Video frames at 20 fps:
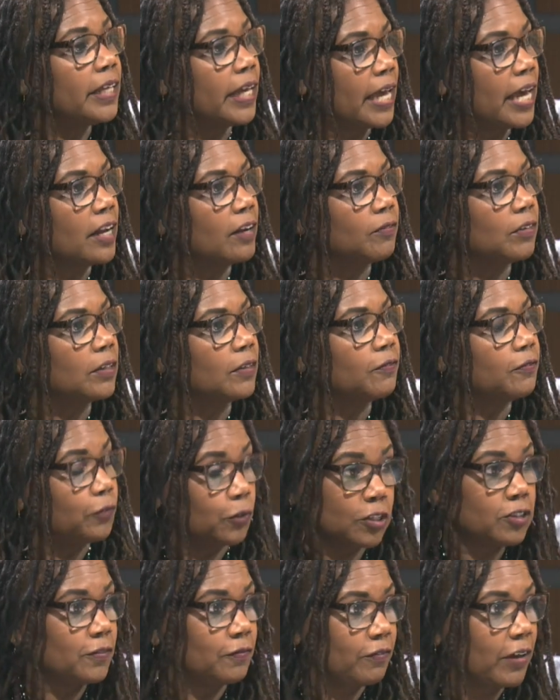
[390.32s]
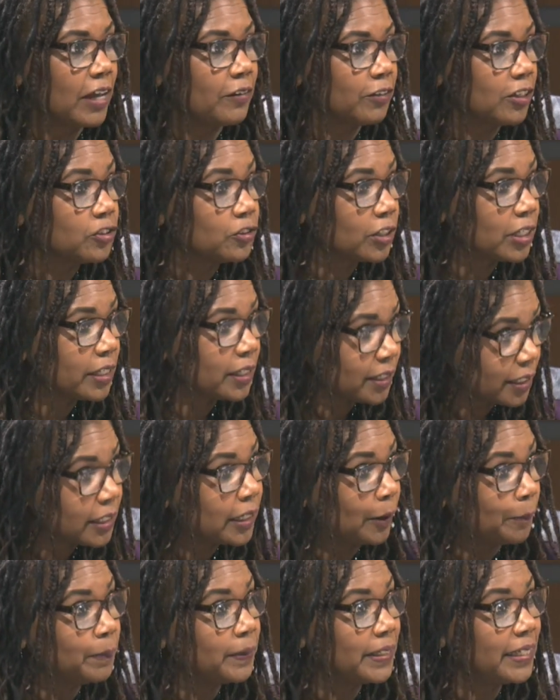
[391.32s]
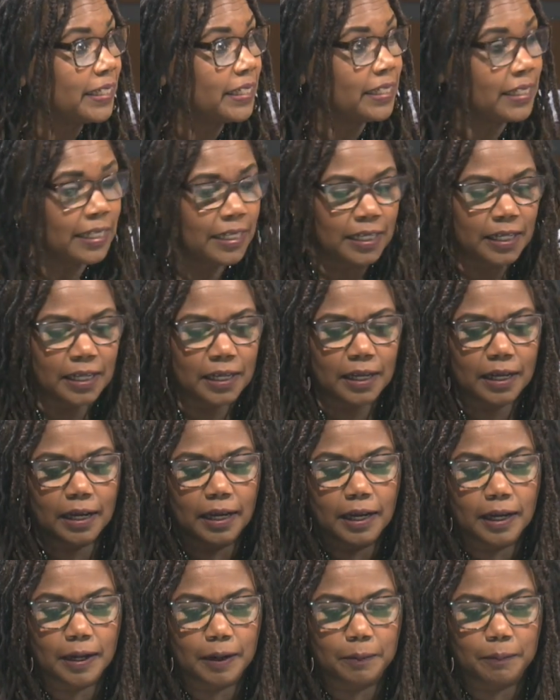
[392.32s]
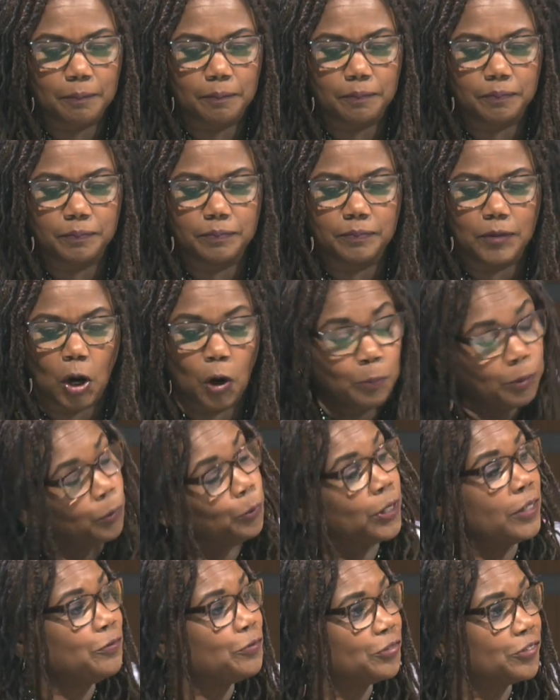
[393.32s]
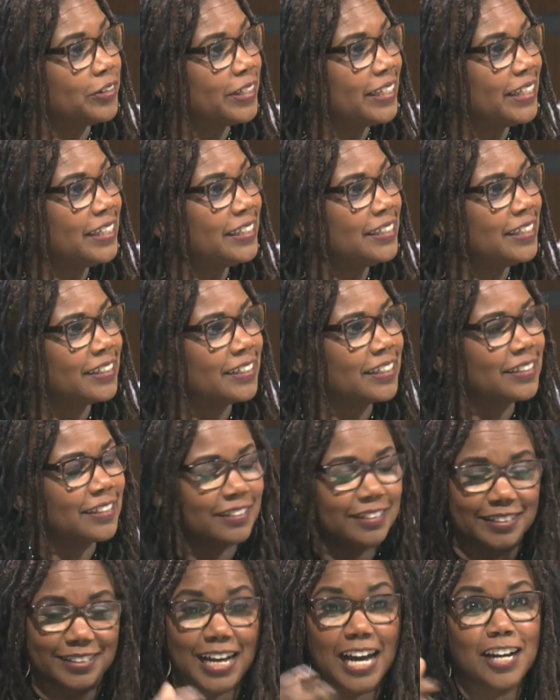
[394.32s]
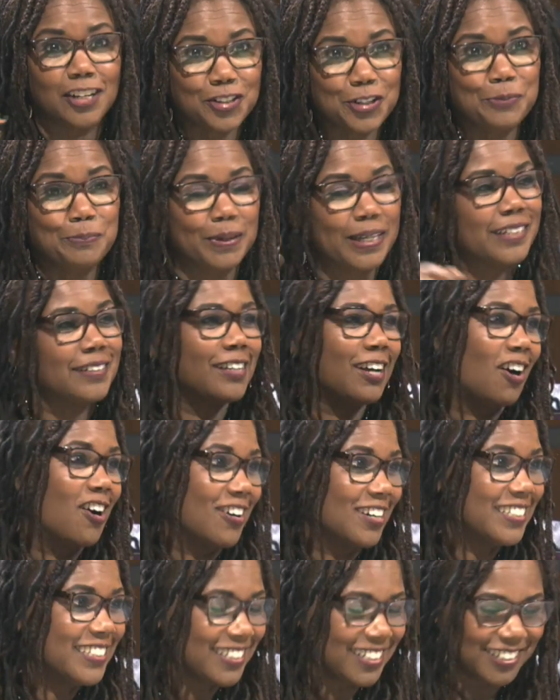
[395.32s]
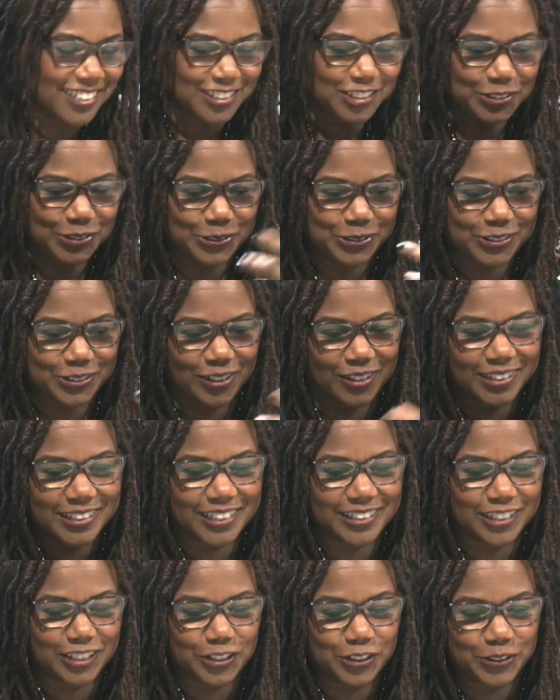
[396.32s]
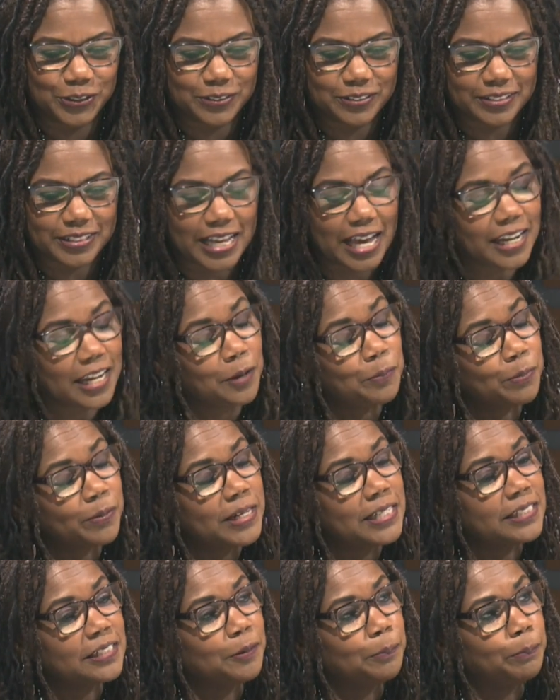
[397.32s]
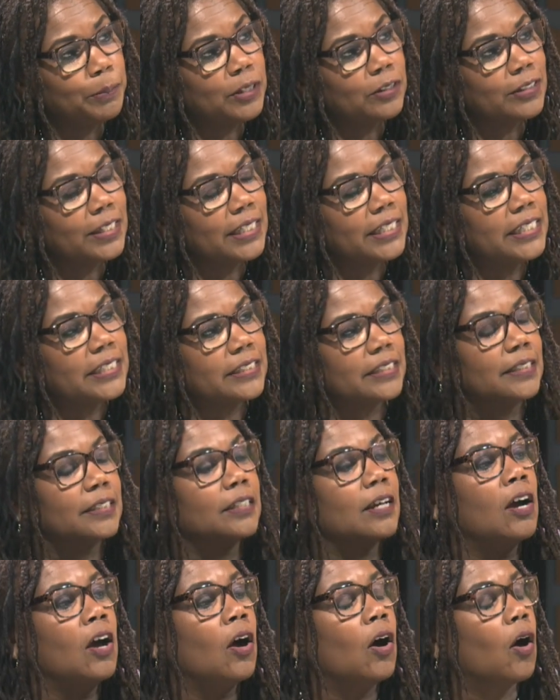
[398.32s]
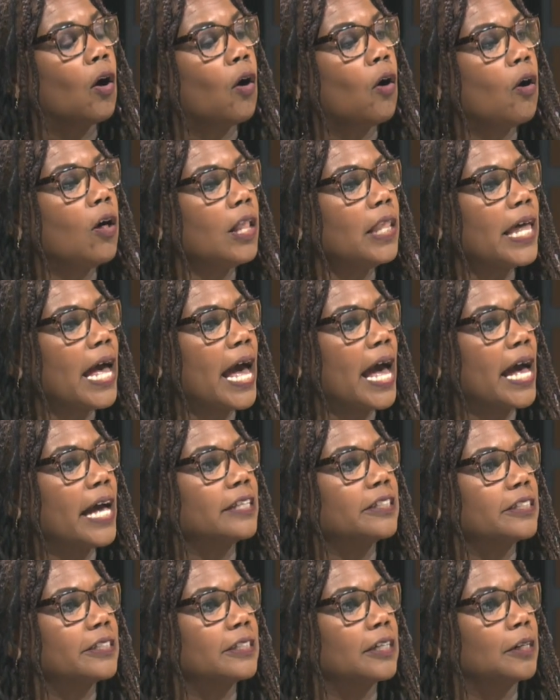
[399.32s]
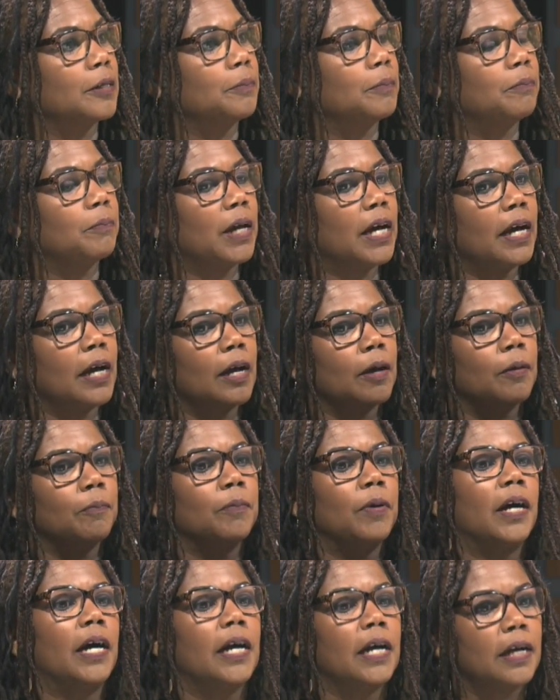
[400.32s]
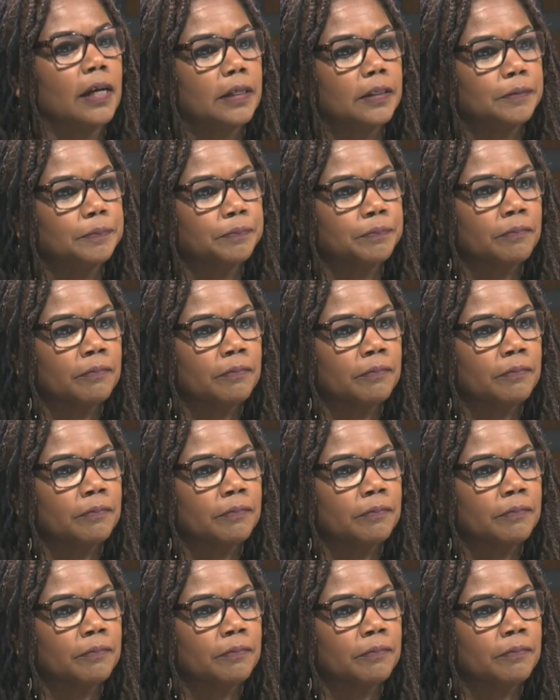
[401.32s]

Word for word: the head of a Fortune 500 company. Yeah. Um, Oprah Winfrey. Absolutely. Dr. Ben Carson, yeah. who's all in the news now, and President Bill Clinton all had some uh, uh,